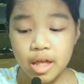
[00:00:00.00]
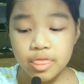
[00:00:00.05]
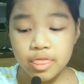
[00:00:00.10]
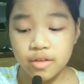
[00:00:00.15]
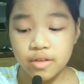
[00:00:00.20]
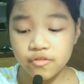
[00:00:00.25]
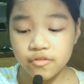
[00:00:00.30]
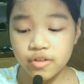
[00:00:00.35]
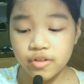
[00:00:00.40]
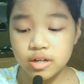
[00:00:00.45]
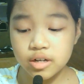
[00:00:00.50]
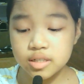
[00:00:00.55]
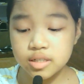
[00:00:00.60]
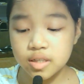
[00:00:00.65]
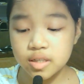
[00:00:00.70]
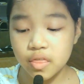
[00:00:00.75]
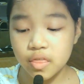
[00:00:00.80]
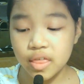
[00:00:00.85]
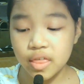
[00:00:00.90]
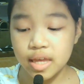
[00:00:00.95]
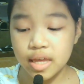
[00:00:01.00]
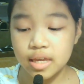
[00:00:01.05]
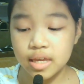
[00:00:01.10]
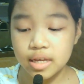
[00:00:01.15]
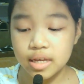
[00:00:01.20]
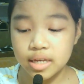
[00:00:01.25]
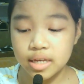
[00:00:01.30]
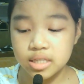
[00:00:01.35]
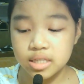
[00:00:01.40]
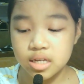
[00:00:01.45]
the first thing
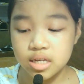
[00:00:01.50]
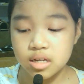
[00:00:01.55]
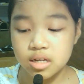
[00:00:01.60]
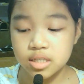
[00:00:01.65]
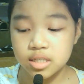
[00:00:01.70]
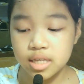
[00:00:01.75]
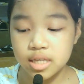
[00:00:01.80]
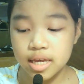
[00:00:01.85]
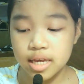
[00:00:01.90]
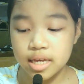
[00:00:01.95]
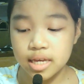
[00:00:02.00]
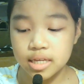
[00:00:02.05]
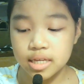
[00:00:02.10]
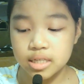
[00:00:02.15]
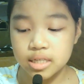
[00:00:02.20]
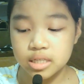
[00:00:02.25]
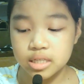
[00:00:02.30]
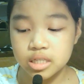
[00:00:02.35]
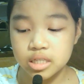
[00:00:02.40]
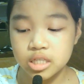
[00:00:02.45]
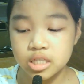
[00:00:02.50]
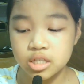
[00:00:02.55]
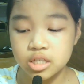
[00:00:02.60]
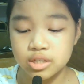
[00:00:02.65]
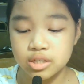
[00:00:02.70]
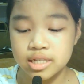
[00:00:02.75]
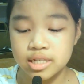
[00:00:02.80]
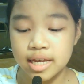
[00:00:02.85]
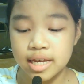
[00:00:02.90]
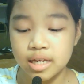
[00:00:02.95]
he does is to
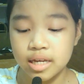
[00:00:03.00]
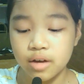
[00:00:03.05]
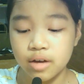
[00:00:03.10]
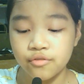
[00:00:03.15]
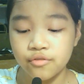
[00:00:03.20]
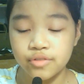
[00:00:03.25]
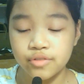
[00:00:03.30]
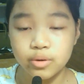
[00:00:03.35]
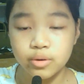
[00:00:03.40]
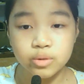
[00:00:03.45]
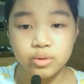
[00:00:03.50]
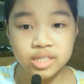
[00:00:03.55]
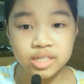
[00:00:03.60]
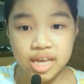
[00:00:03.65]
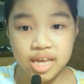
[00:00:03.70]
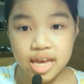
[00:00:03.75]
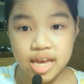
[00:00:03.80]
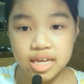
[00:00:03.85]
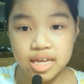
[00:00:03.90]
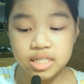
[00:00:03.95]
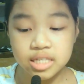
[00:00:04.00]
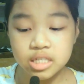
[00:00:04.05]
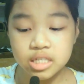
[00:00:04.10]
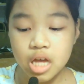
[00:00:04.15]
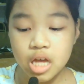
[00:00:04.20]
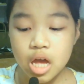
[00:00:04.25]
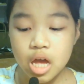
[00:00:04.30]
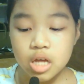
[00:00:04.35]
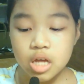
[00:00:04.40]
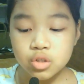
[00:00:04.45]
take a few days
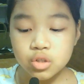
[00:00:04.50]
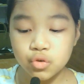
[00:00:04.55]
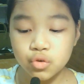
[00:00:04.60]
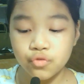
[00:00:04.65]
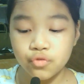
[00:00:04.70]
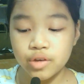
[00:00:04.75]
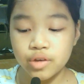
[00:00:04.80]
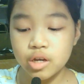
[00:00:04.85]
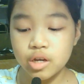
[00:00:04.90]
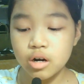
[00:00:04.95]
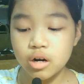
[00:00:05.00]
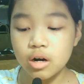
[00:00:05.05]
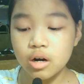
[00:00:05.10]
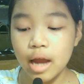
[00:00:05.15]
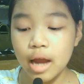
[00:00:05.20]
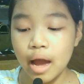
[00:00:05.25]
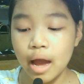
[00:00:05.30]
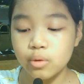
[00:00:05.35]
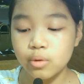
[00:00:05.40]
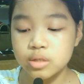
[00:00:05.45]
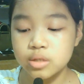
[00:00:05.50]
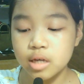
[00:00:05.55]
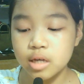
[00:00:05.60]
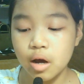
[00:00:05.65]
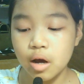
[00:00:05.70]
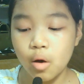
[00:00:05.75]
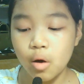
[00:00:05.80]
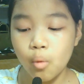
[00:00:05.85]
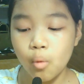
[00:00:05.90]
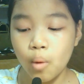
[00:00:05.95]
to figure out
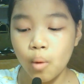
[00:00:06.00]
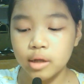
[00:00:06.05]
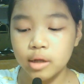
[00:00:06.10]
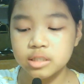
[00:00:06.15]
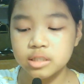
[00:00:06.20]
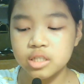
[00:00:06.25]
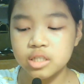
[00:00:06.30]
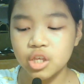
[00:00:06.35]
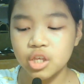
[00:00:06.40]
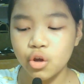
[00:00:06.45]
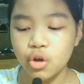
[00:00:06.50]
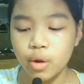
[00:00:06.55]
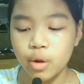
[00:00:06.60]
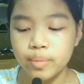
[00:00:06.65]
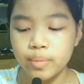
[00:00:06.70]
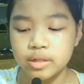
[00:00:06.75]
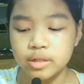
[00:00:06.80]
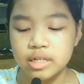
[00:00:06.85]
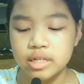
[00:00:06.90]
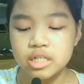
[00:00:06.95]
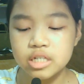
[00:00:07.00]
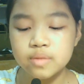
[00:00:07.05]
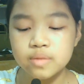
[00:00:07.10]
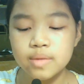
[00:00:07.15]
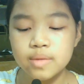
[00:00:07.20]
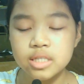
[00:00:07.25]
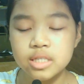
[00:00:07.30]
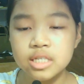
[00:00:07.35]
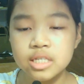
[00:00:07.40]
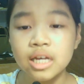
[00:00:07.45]
what your
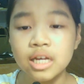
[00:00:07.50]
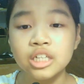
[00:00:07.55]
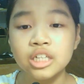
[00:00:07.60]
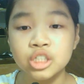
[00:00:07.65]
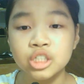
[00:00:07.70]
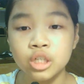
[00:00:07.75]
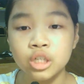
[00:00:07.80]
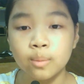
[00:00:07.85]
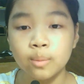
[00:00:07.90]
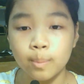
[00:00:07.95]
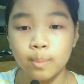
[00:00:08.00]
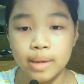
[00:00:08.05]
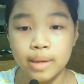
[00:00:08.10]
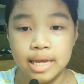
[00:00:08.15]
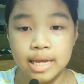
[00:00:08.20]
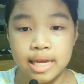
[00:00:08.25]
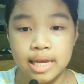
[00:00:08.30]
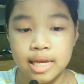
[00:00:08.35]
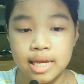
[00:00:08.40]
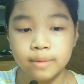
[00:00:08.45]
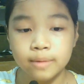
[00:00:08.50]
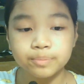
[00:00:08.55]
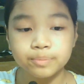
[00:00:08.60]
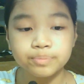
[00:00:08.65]
punishment should be.